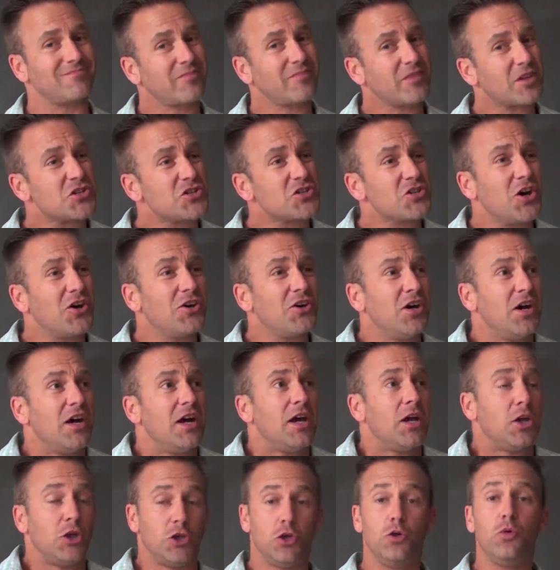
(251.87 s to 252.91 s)

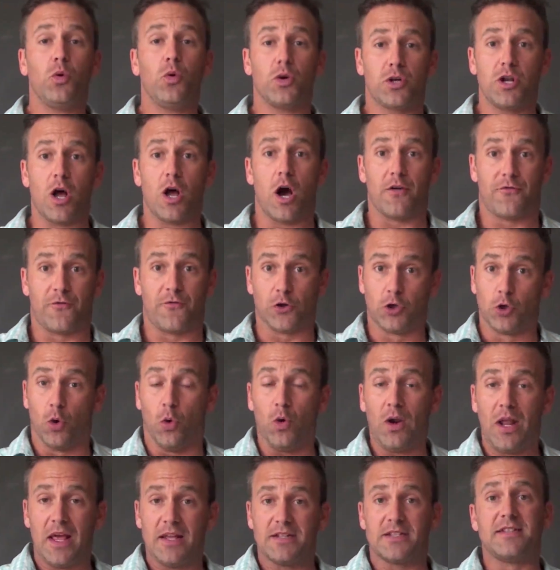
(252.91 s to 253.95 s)
So you would know for
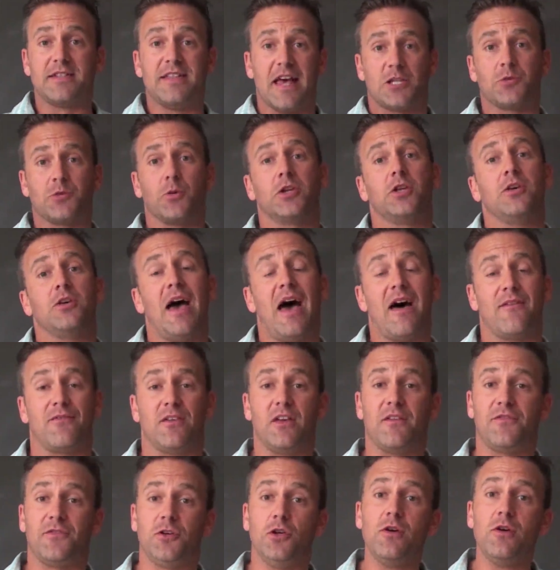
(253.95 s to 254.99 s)
your lenses that's what you
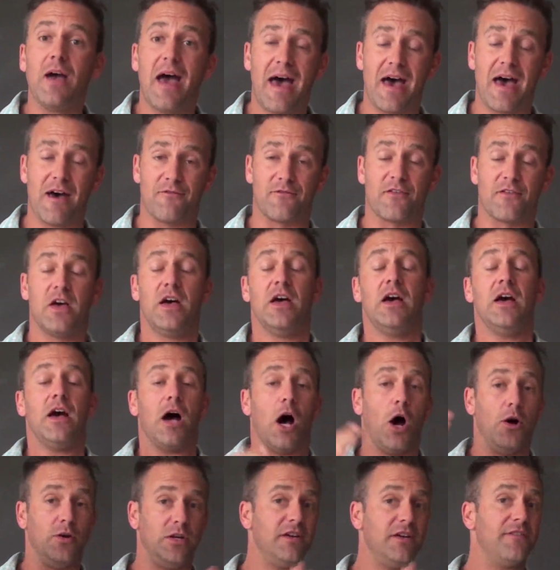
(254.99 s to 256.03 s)
have. If you have
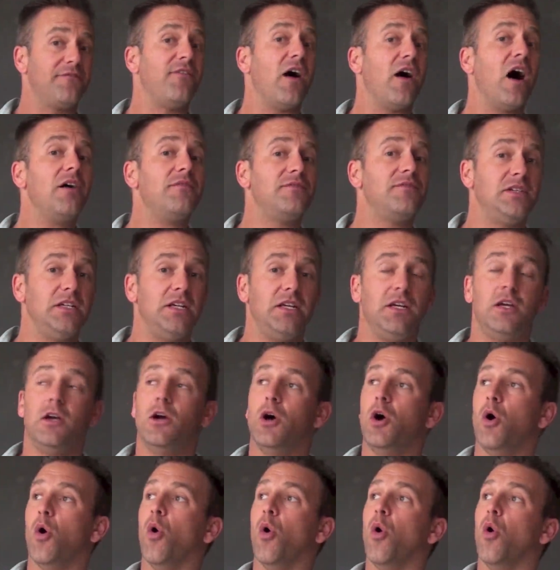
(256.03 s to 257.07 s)
only a
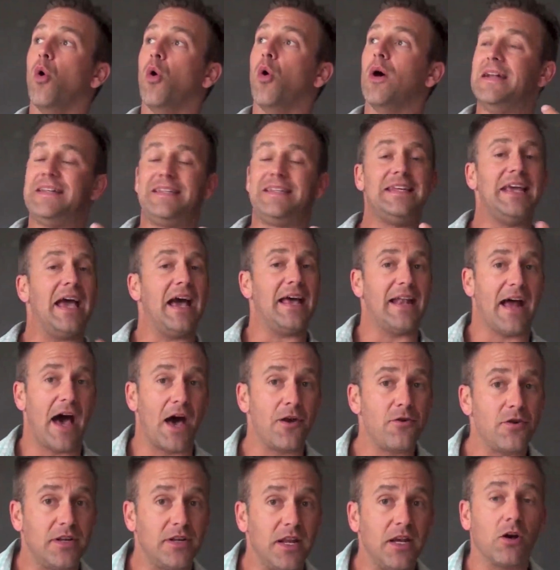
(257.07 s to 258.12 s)
5D or a
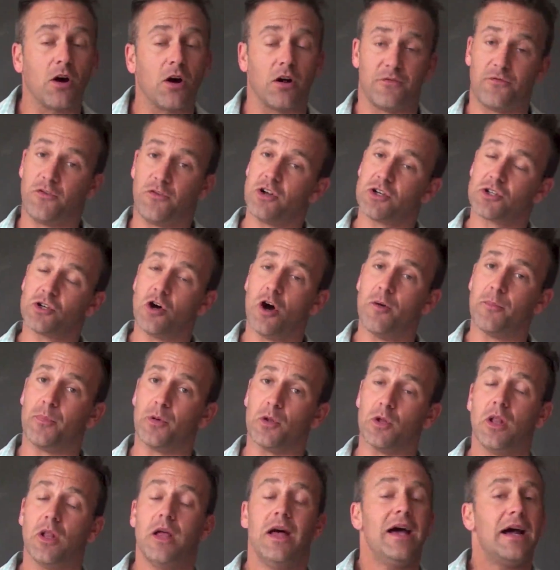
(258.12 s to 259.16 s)
D800 Nikon, for
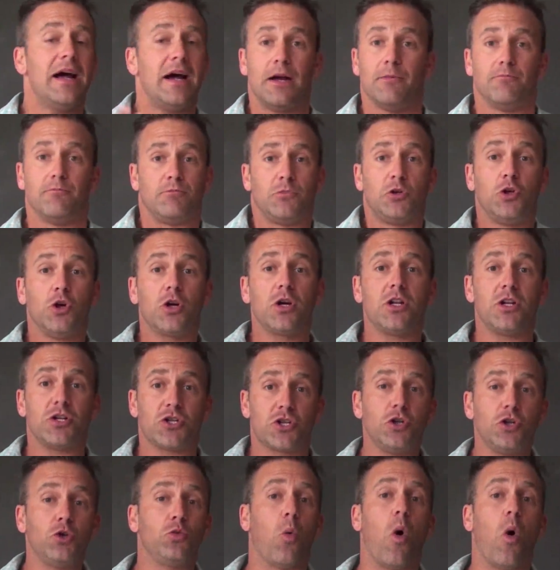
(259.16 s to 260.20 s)
example, you're going to
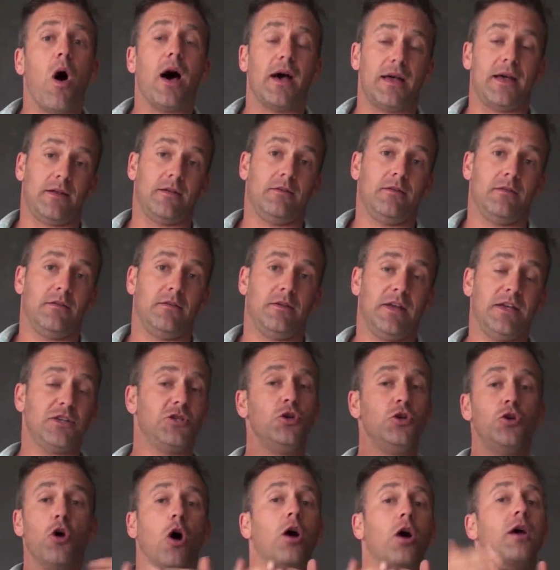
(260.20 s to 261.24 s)
shoot wide. Yes,
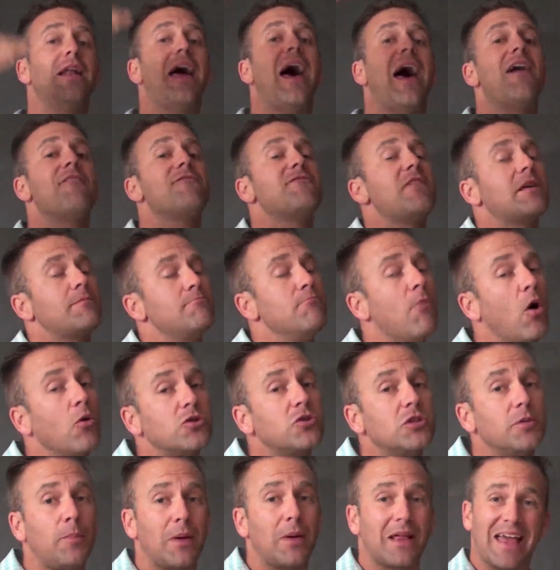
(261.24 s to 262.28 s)
you're not going to have that
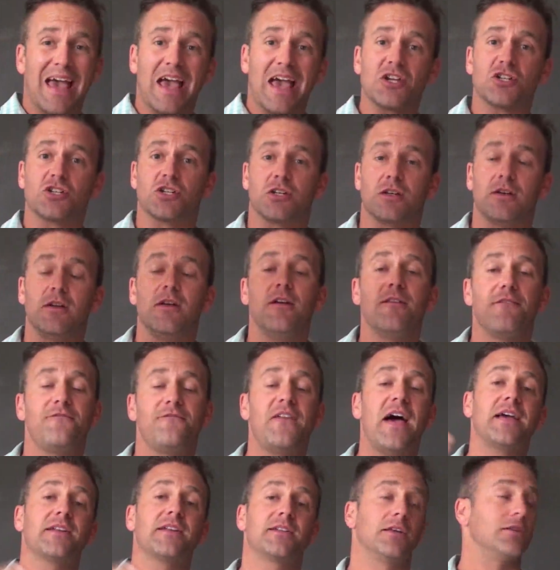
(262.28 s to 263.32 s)
multiplication
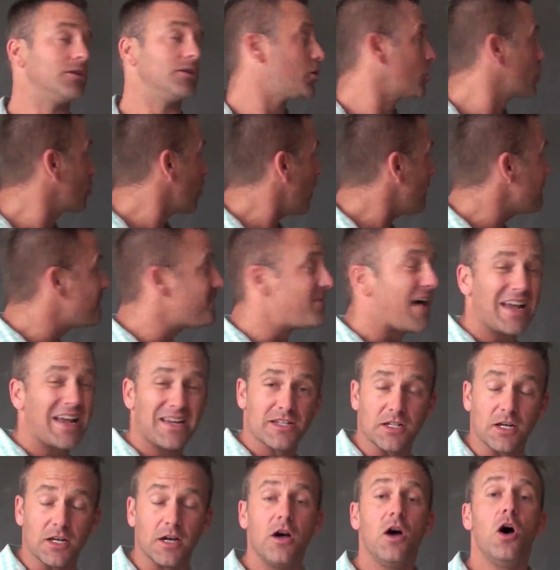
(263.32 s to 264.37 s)
factor, the crop
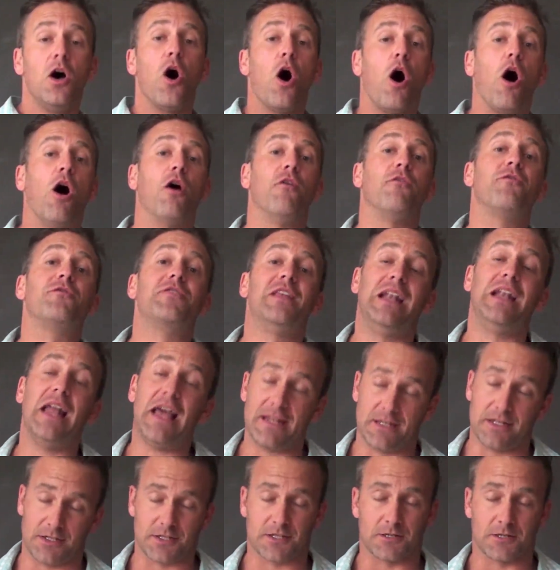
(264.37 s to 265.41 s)
factor of the
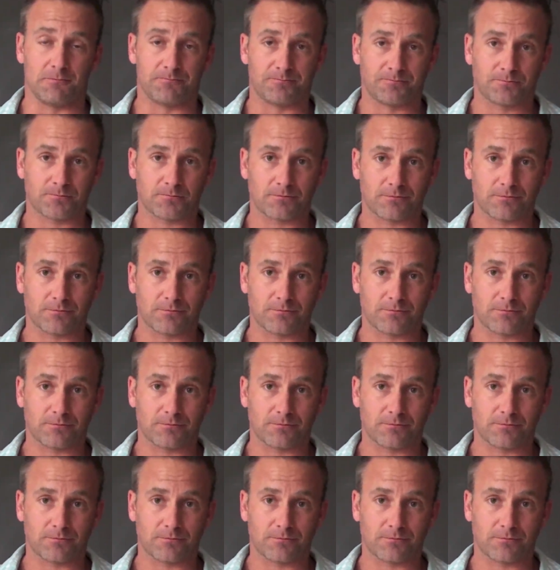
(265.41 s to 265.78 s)
lens.